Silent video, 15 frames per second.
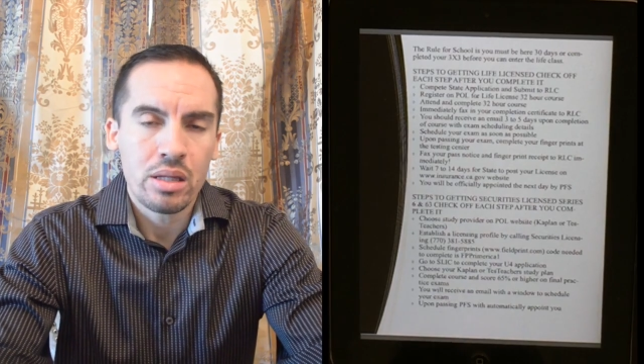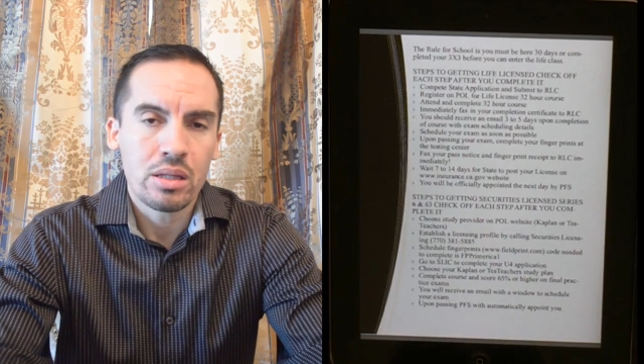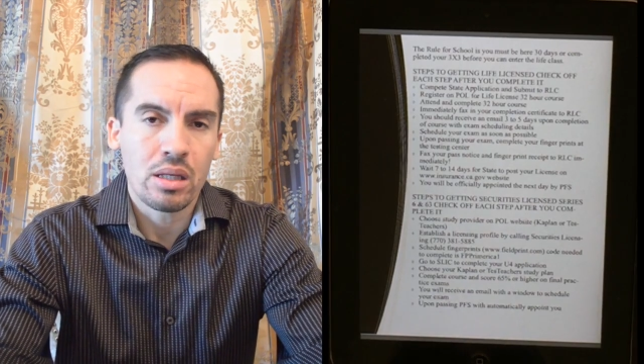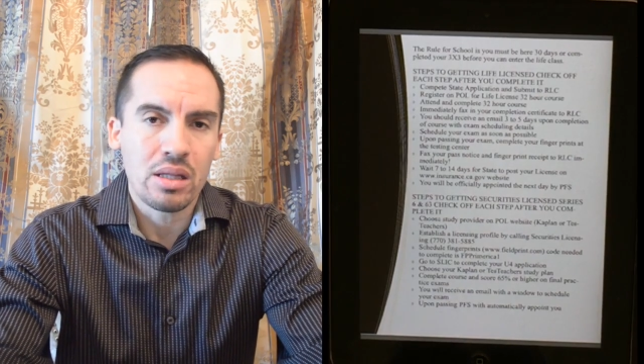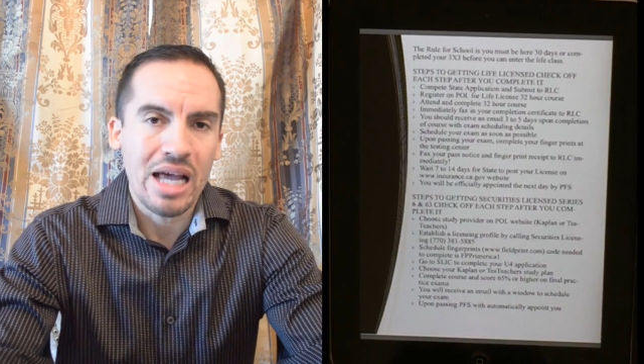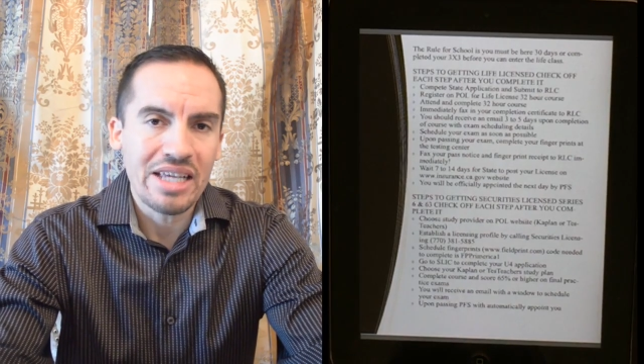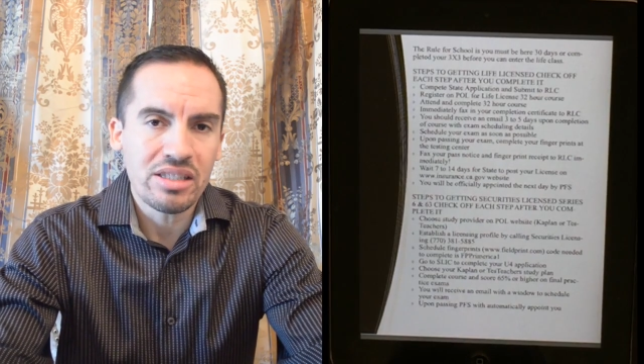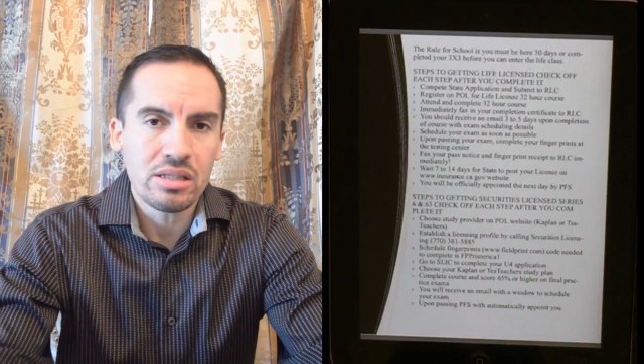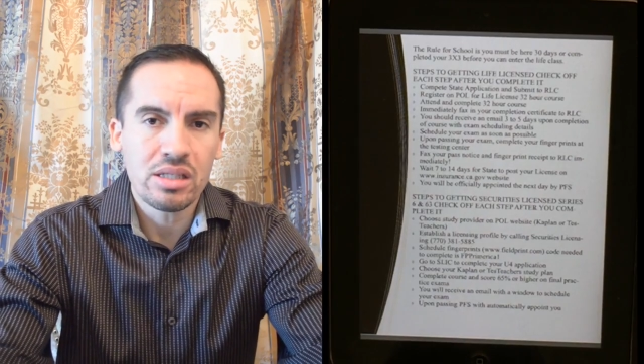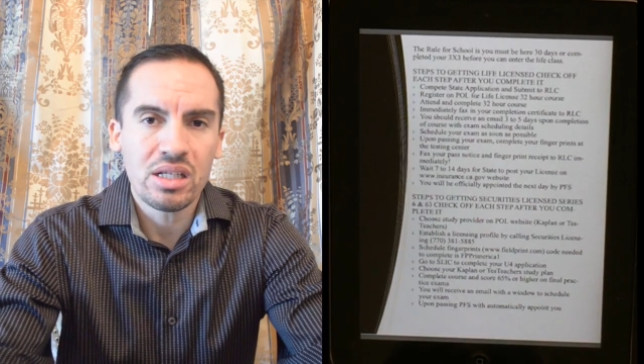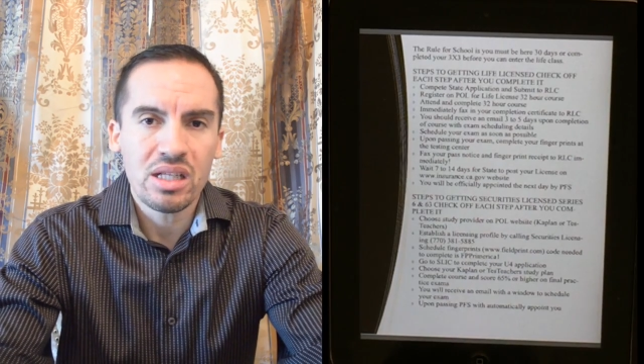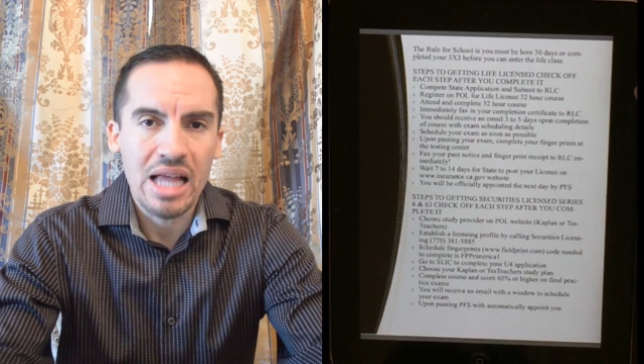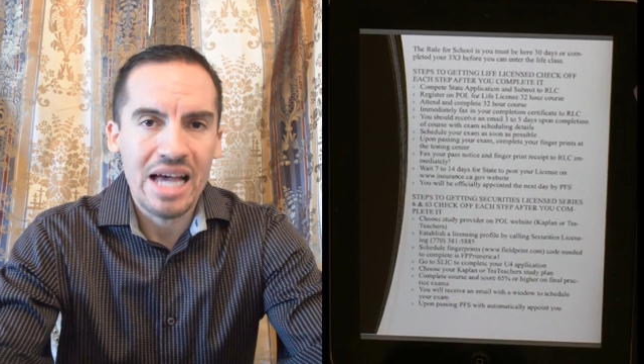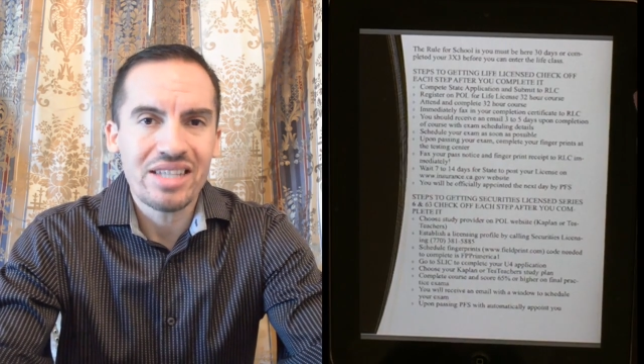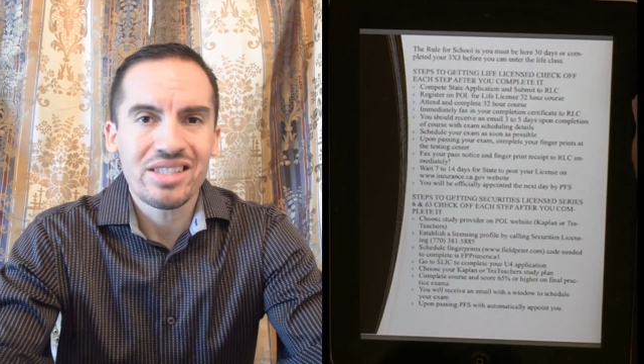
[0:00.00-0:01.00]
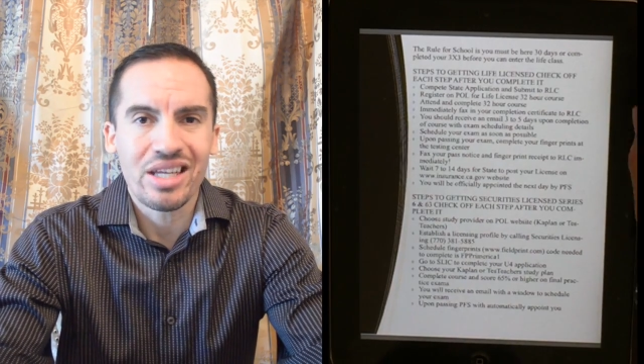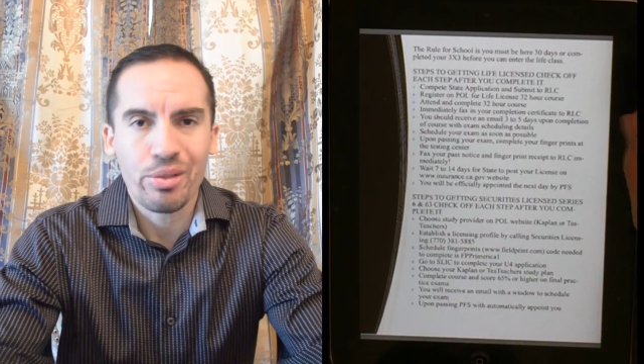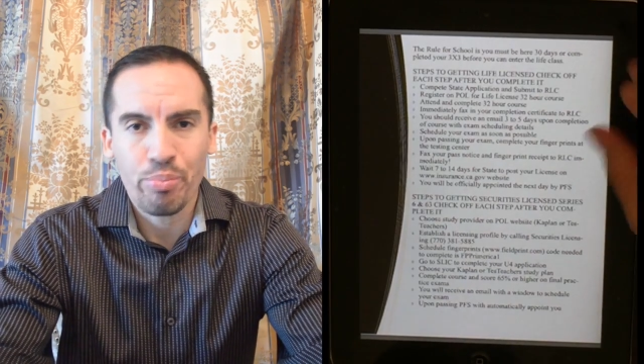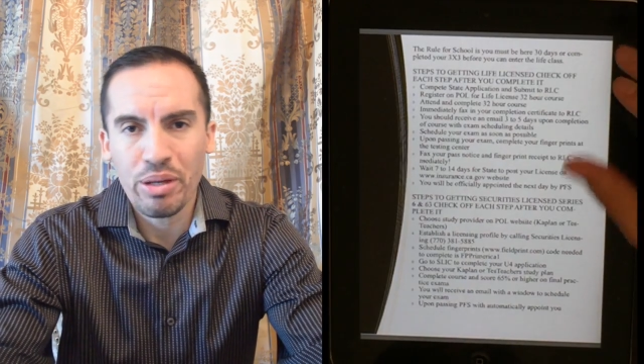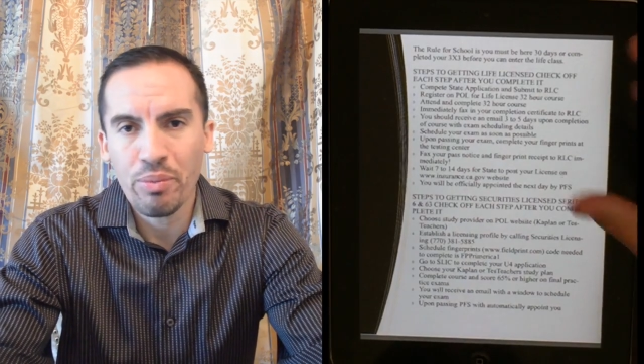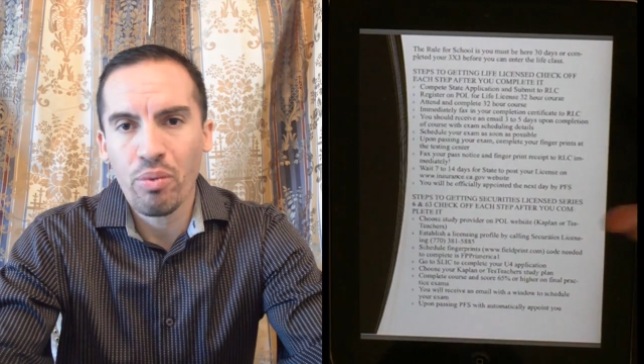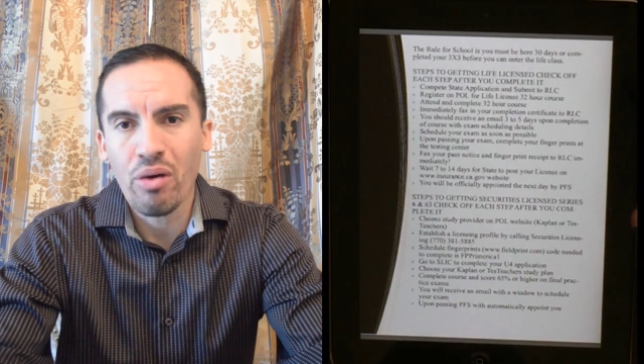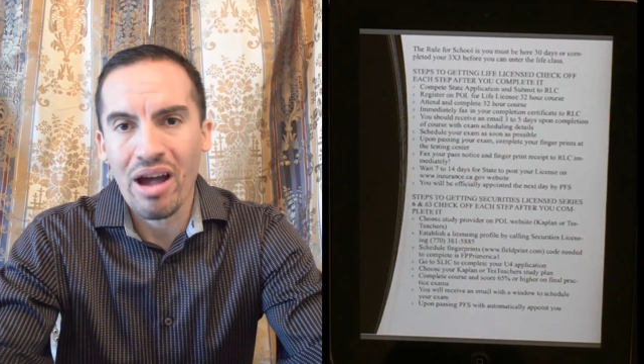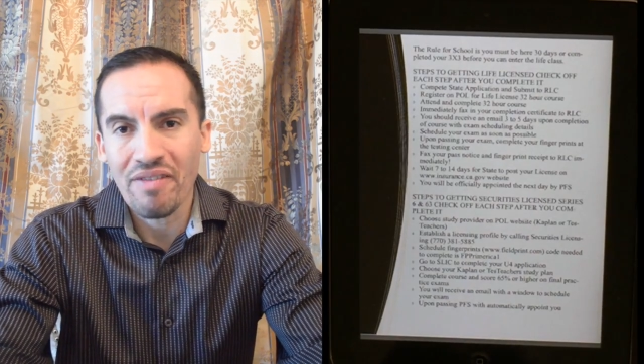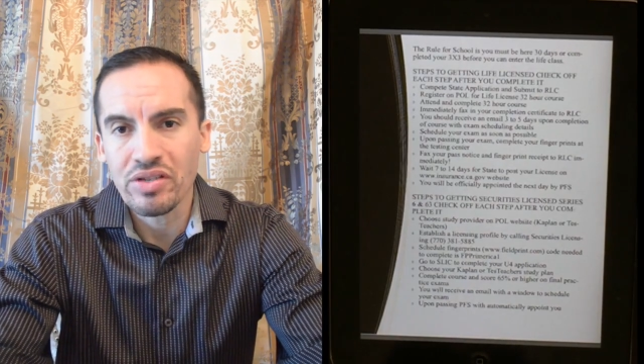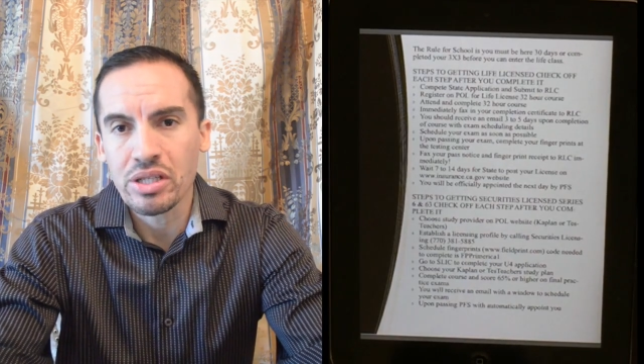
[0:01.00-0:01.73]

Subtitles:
The licensing class that people will have